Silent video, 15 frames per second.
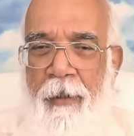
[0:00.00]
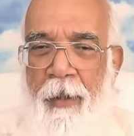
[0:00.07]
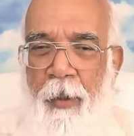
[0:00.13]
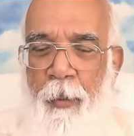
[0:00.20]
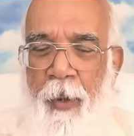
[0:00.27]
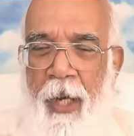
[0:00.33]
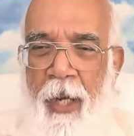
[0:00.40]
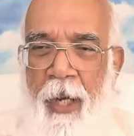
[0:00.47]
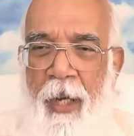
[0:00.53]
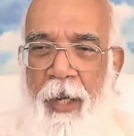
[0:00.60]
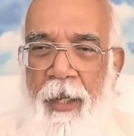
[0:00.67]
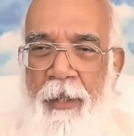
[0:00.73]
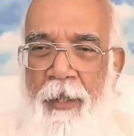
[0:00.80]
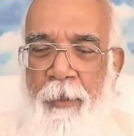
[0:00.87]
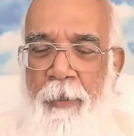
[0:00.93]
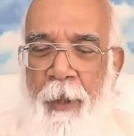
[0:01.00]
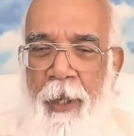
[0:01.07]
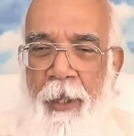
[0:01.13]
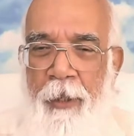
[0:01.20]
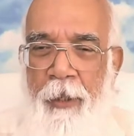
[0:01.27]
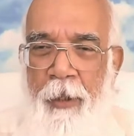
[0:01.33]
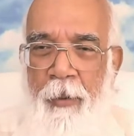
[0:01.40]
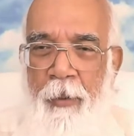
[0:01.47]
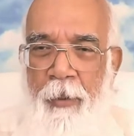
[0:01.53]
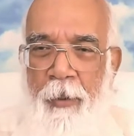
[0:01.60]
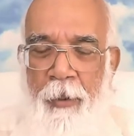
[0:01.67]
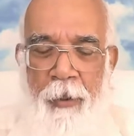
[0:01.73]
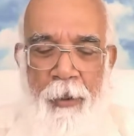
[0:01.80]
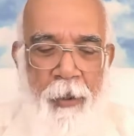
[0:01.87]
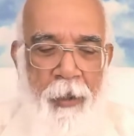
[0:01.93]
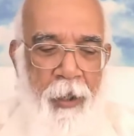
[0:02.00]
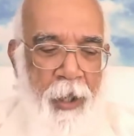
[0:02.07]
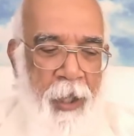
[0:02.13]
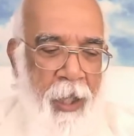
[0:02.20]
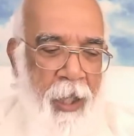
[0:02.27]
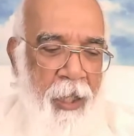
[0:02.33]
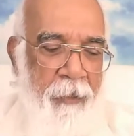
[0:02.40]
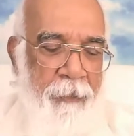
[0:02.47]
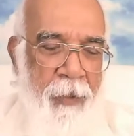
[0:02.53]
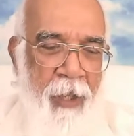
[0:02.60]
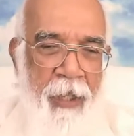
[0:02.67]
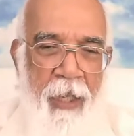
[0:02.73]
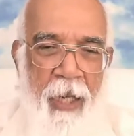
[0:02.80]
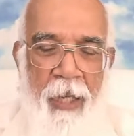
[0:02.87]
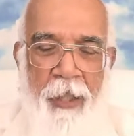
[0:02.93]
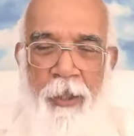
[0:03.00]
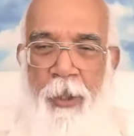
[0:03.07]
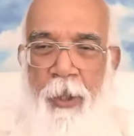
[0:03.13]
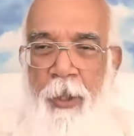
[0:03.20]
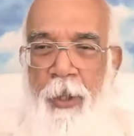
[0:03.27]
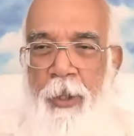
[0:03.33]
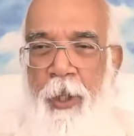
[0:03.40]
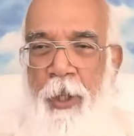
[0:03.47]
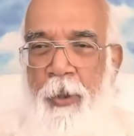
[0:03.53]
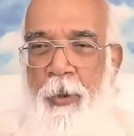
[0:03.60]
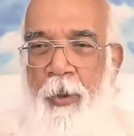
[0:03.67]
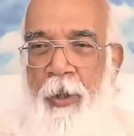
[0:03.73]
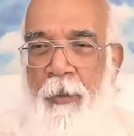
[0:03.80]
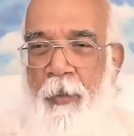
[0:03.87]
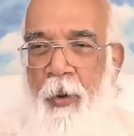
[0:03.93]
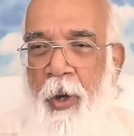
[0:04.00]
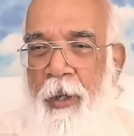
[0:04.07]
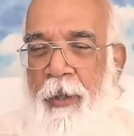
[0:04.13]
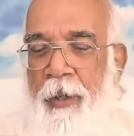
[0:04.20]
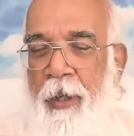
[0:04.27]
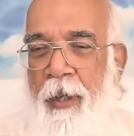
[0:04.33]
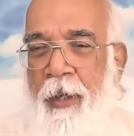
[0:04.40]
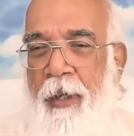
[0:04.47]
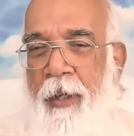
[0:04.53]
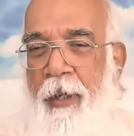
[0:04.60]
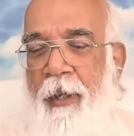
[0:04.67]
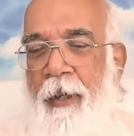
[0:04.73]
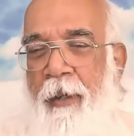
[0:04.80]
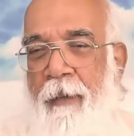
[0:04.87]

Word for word: The way I explained you, elephant enters into the water